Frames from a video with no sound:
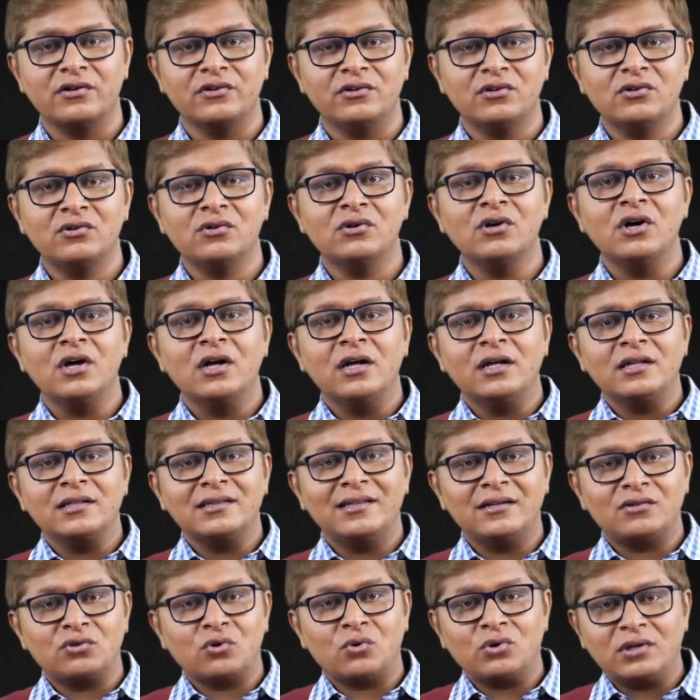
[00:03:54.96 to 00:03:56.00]
you know,
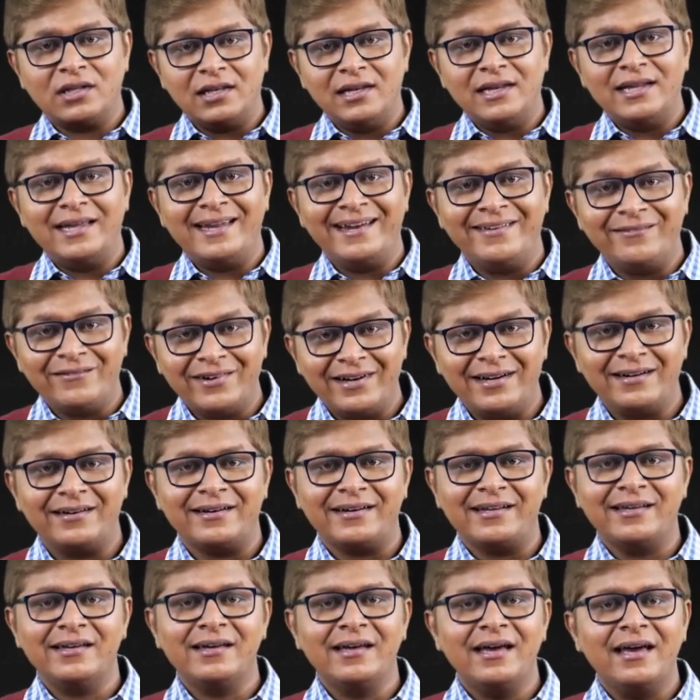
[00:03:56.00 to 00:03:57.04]
the total
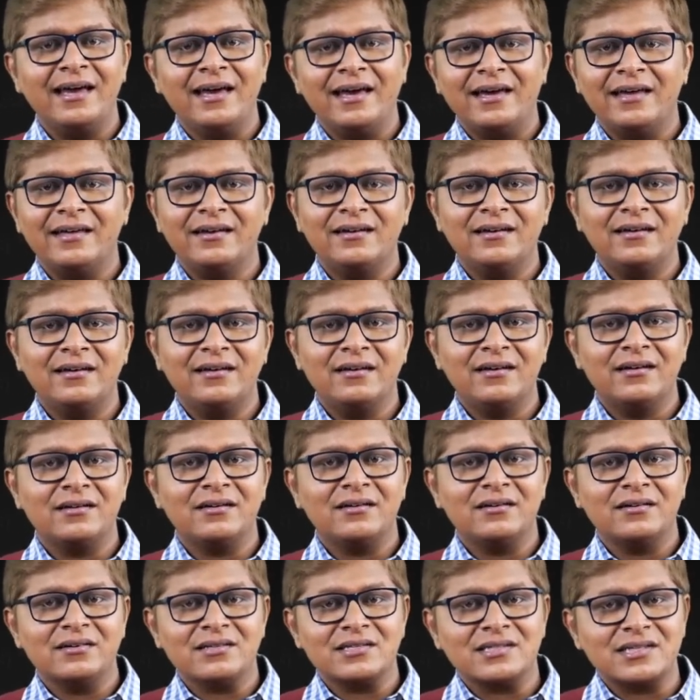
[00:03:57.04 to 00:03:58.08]
inventory in
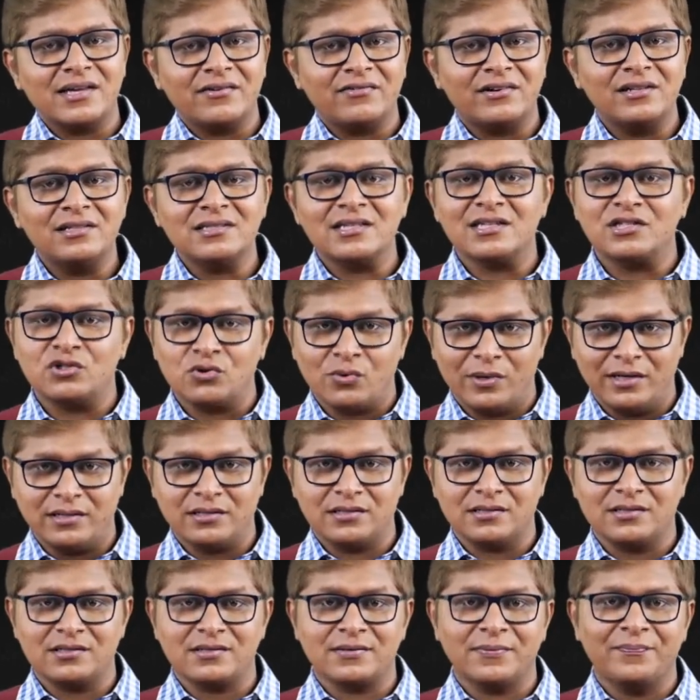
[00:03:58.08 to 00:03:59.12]
several
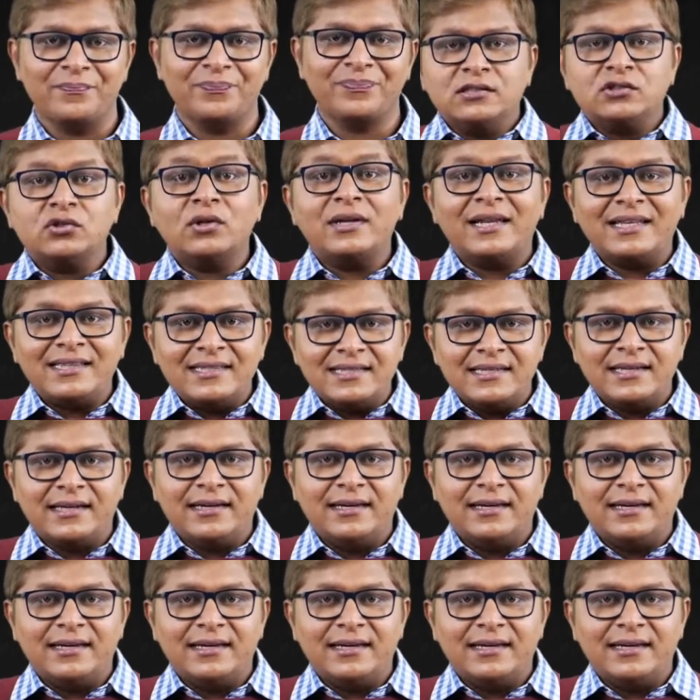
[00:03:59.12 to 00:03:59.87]
situations. So, let's